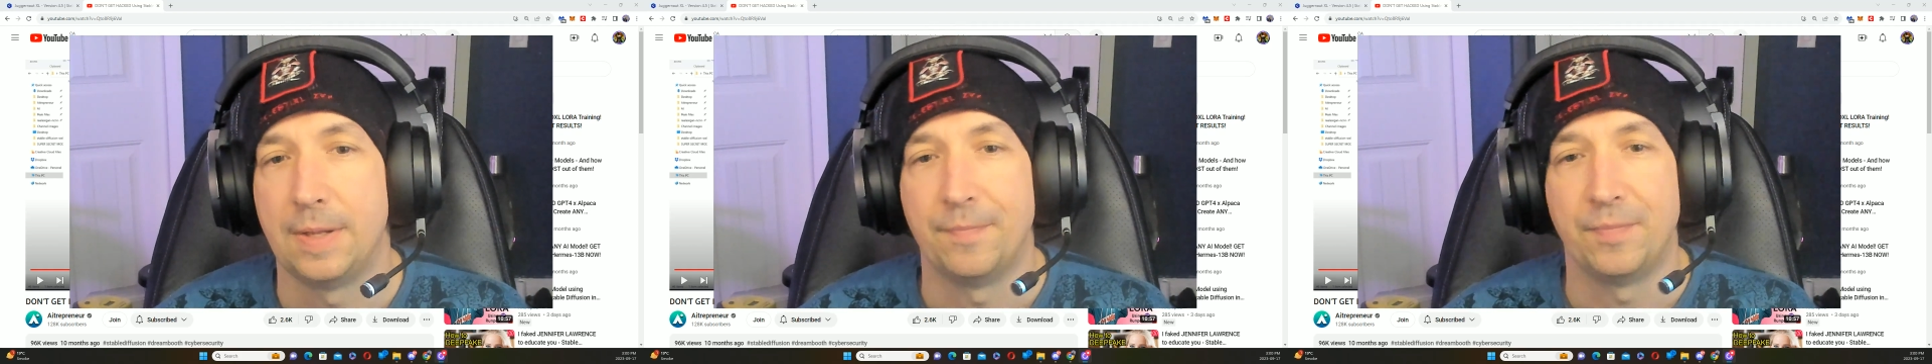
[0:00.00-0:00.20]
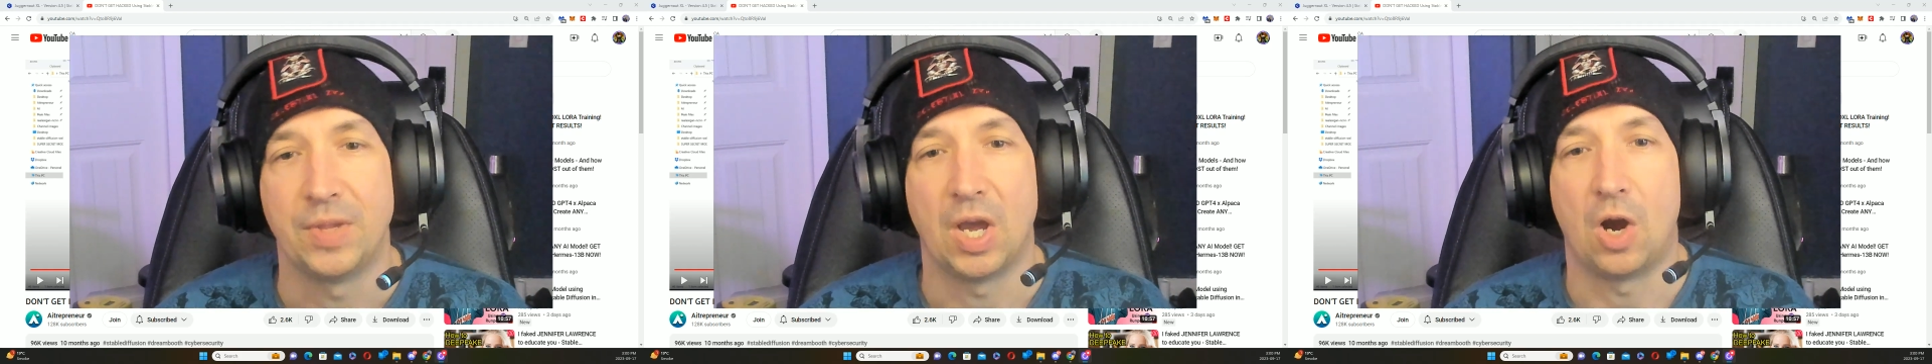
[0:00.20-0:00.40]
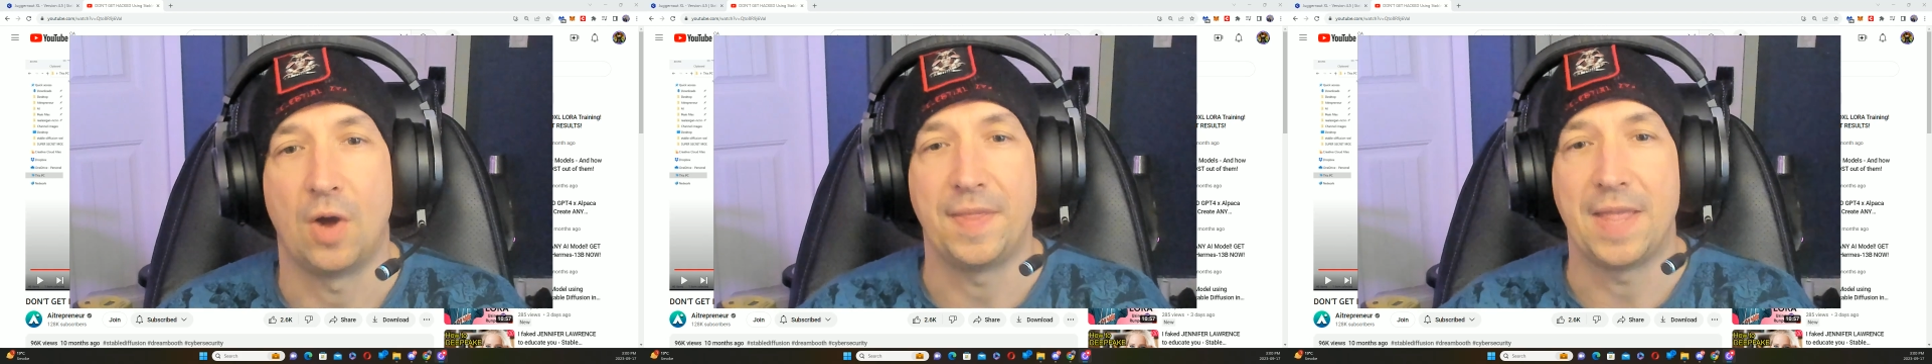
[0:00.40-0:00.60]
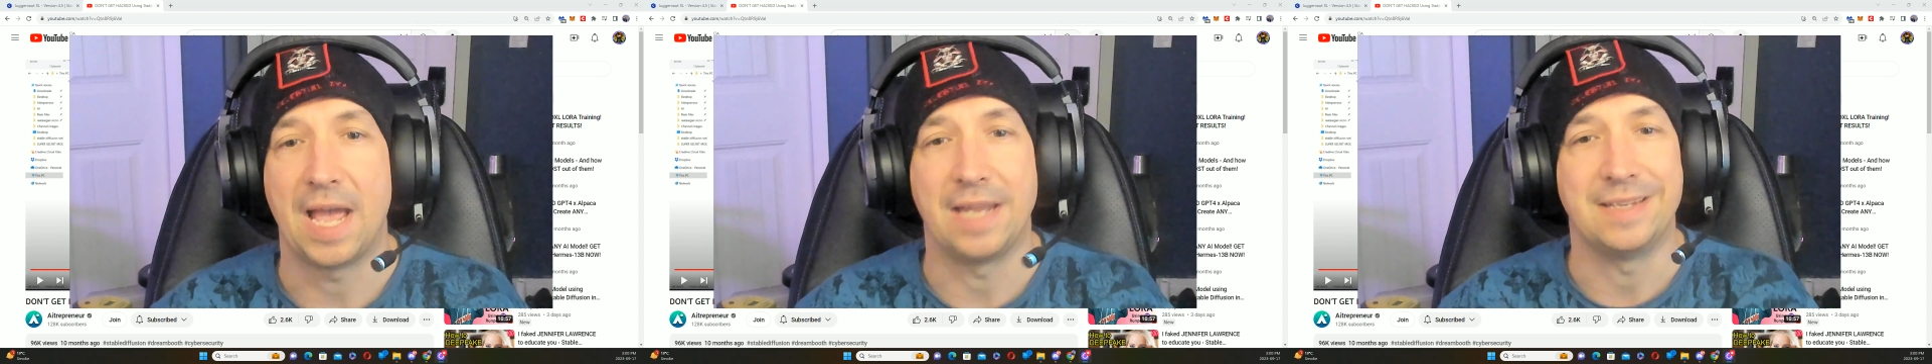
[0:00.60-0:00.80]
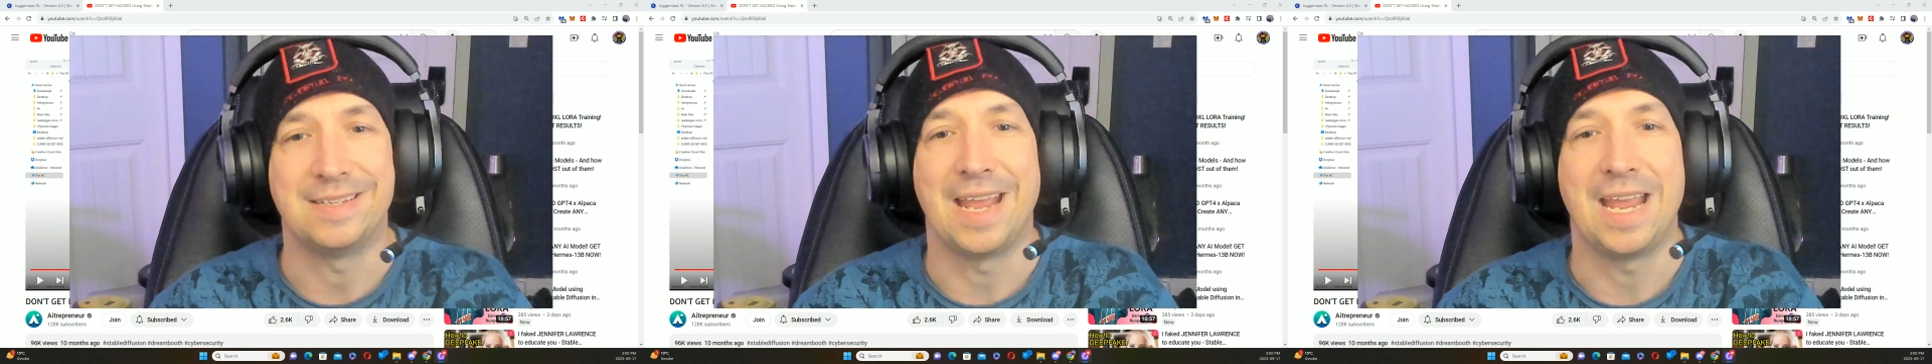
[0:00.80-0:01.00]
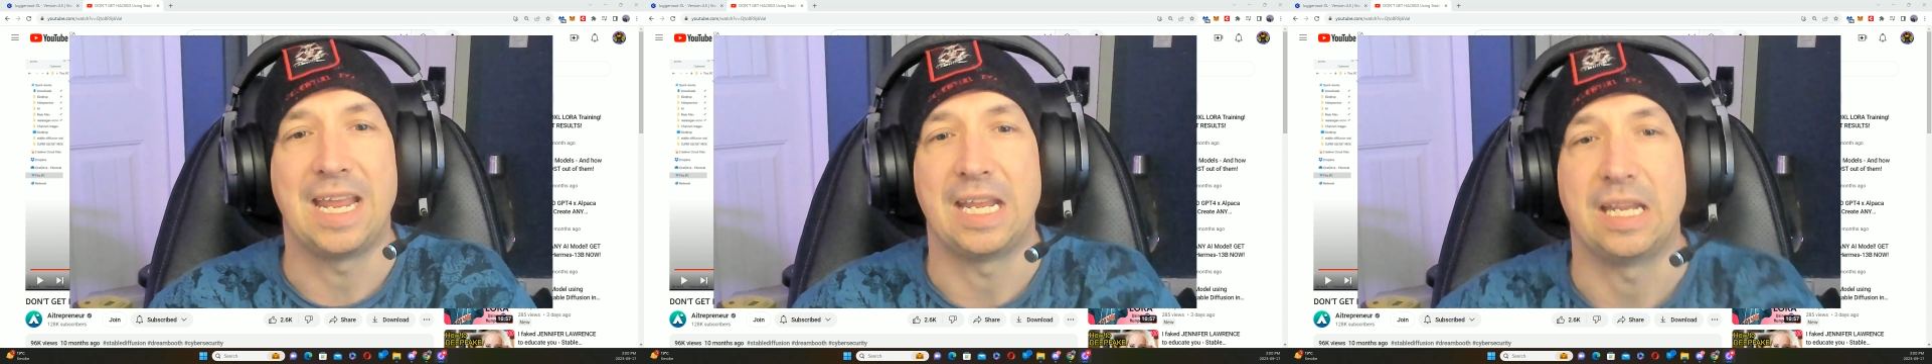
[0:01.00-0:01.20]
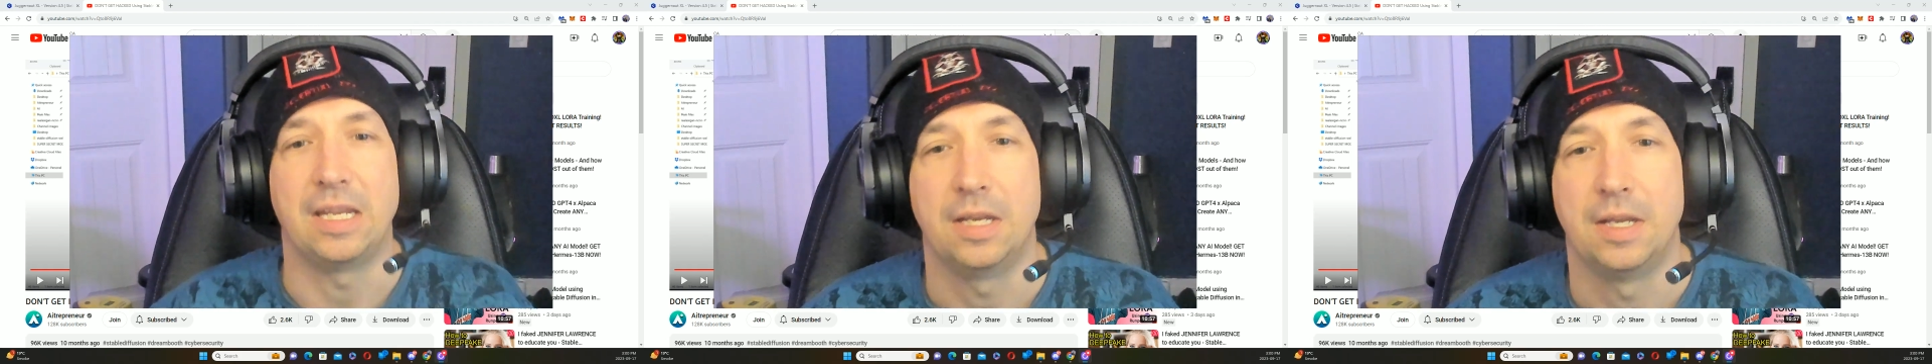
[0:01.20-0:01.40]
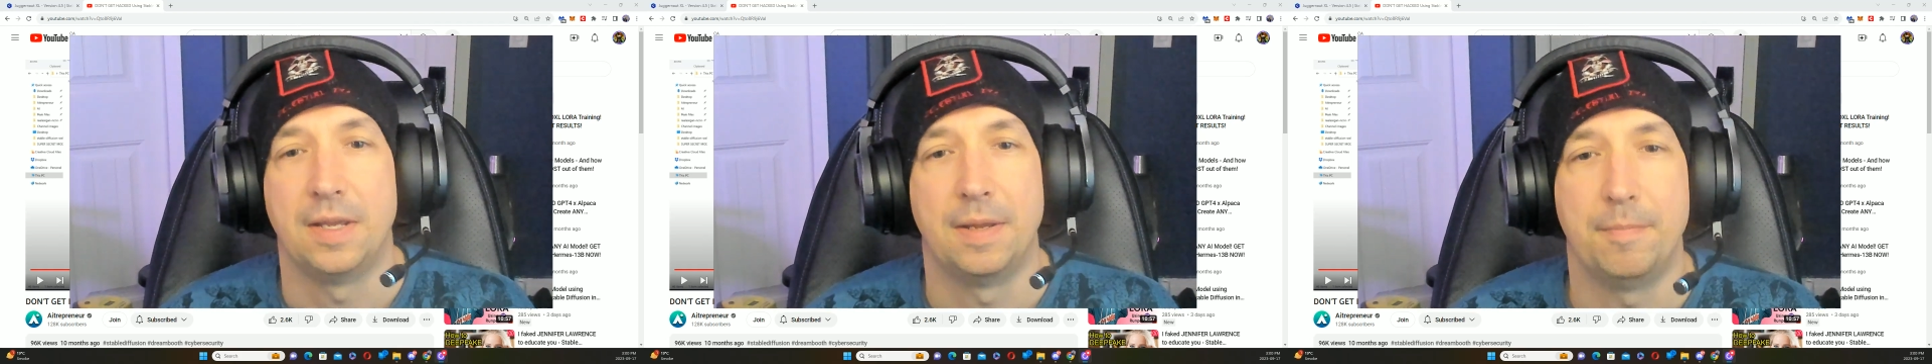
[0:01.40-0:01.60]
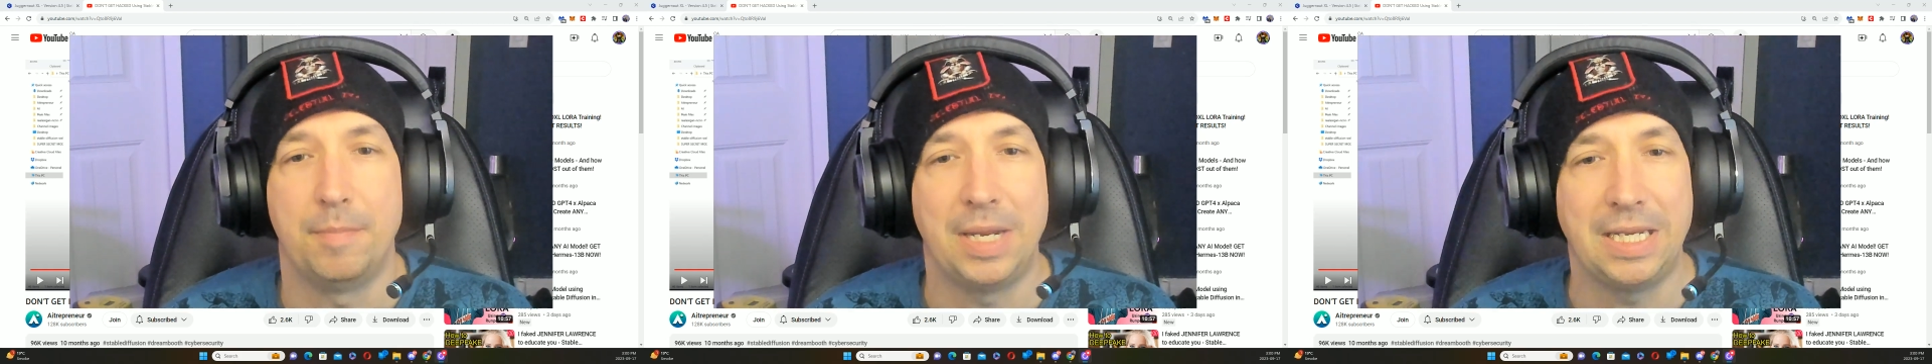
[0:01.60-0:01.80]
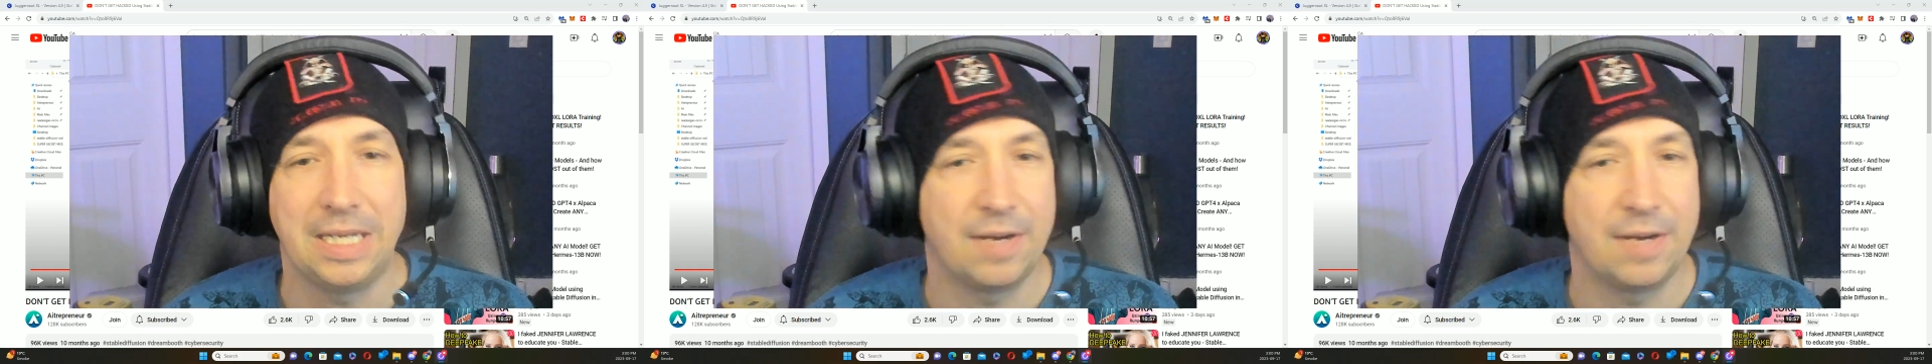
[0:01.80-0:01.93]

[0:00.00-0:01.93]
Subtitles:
on that day may